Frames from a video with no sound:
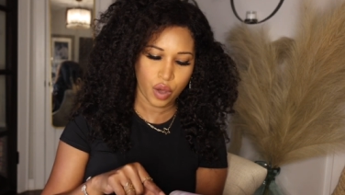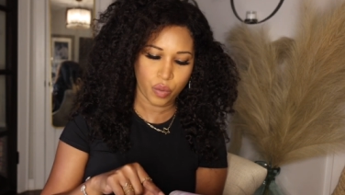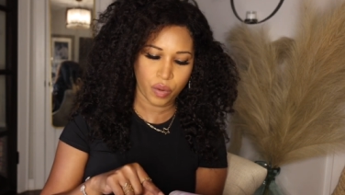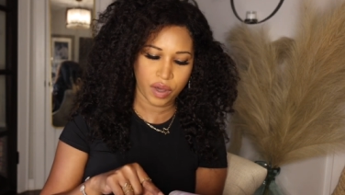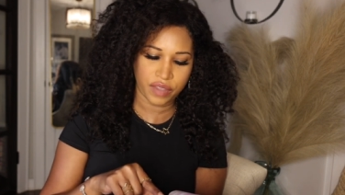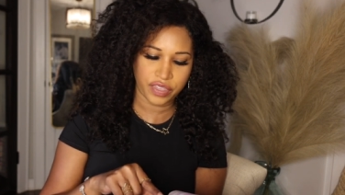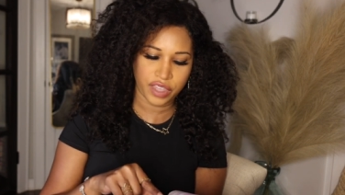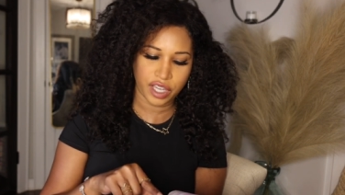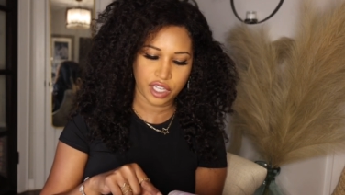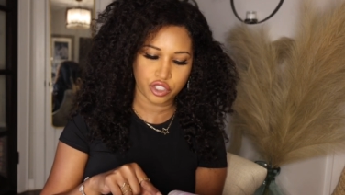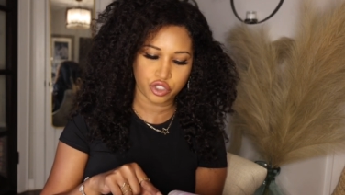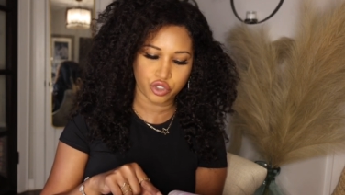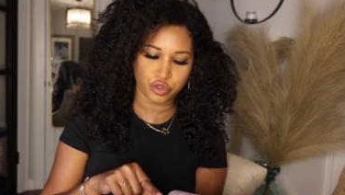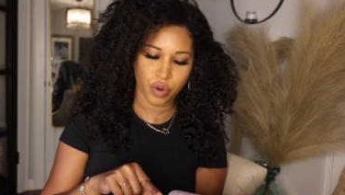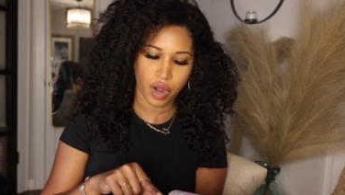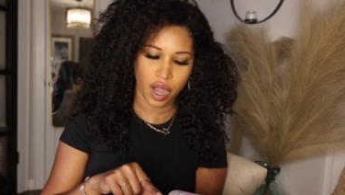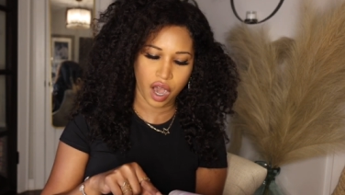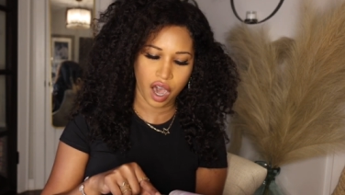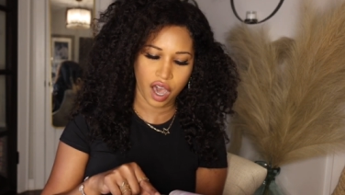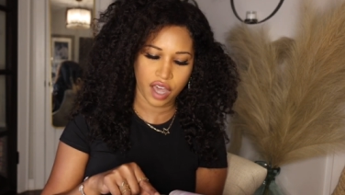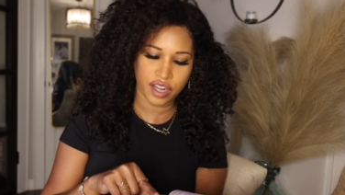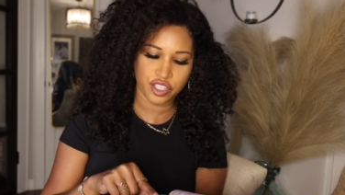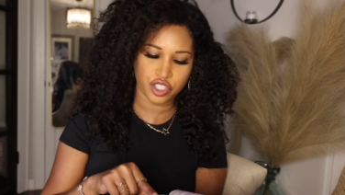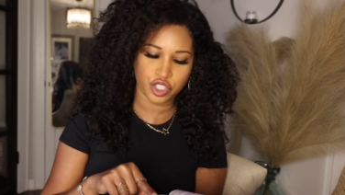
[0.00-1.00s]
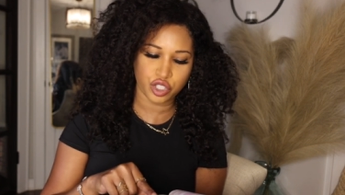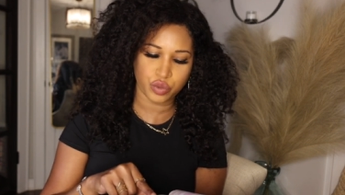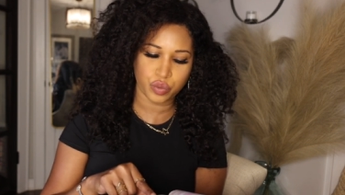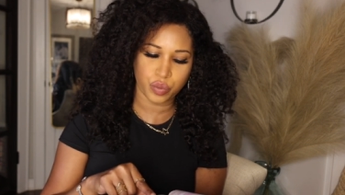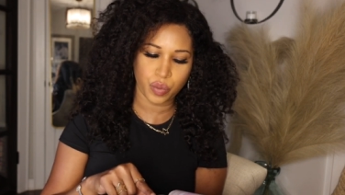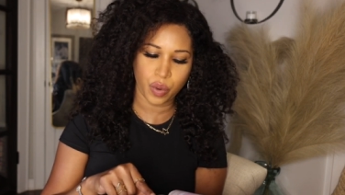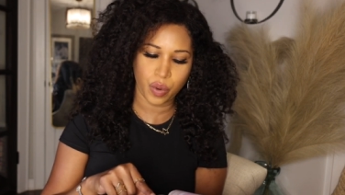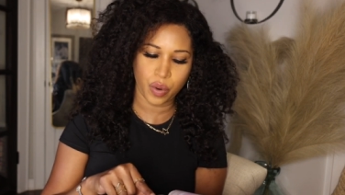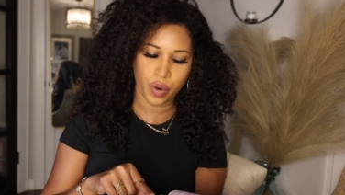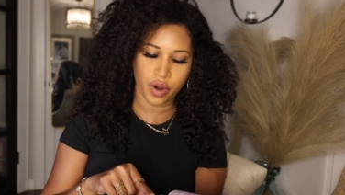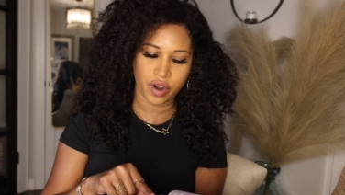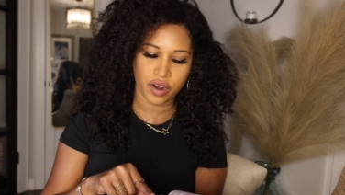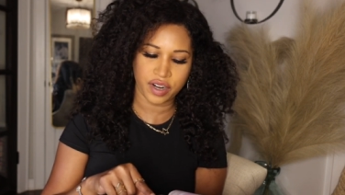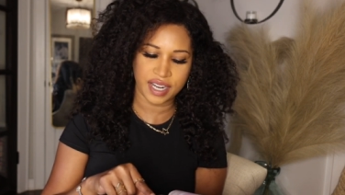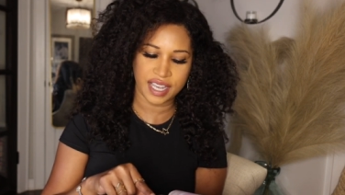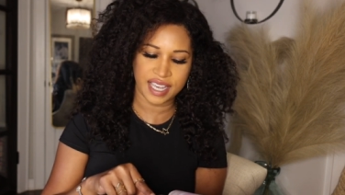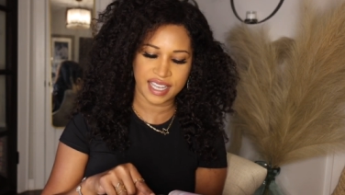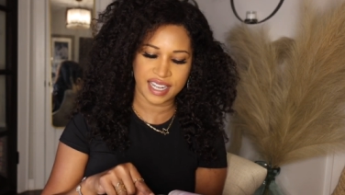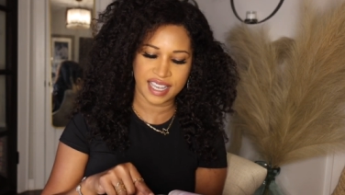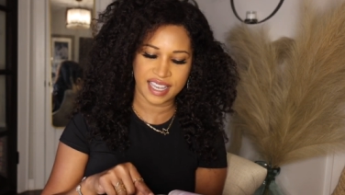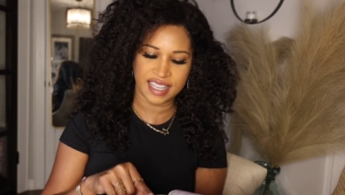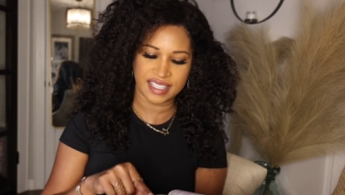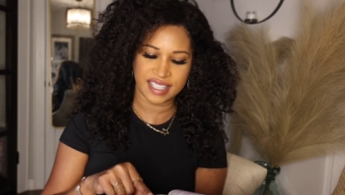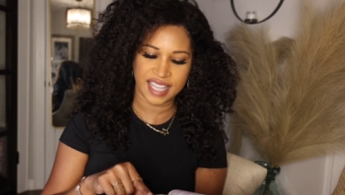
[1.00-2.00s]
with a drawn sword
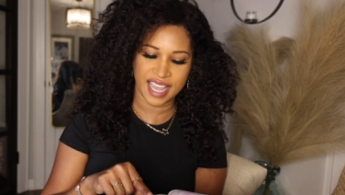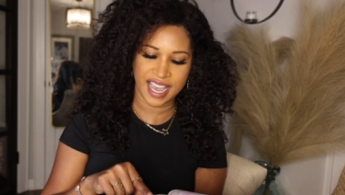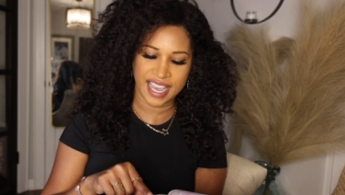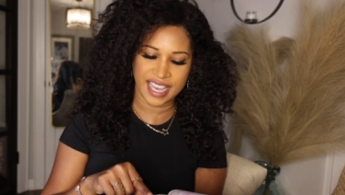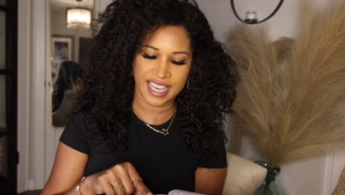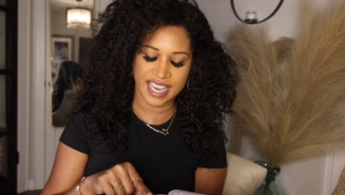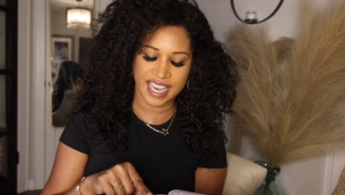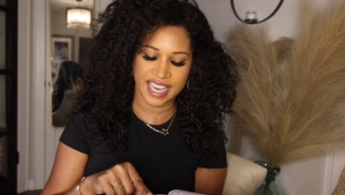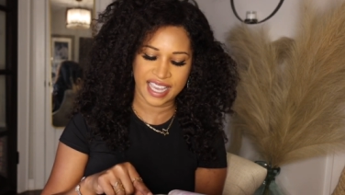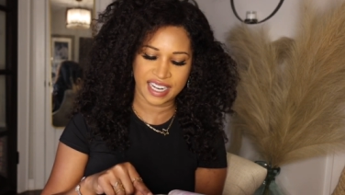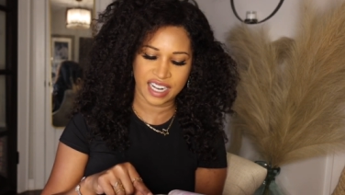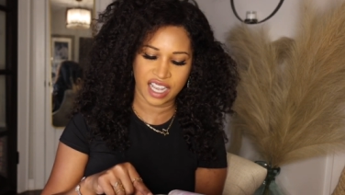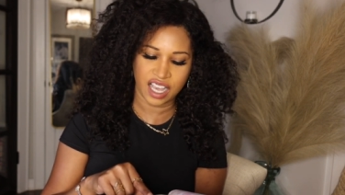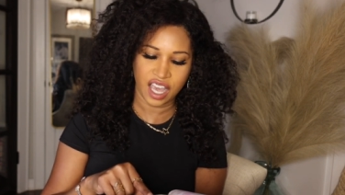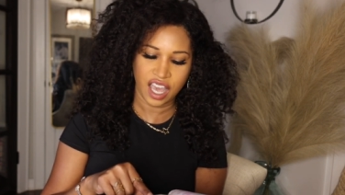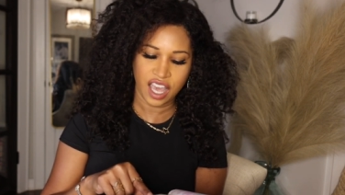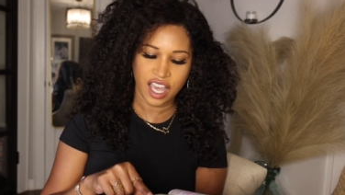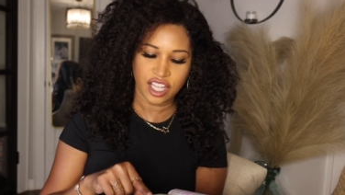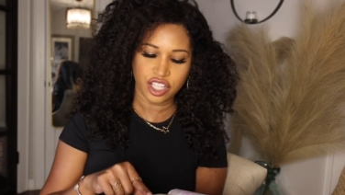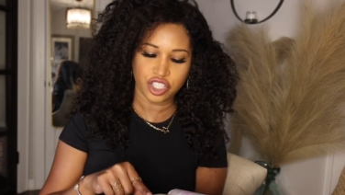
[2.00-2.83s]
in his hand.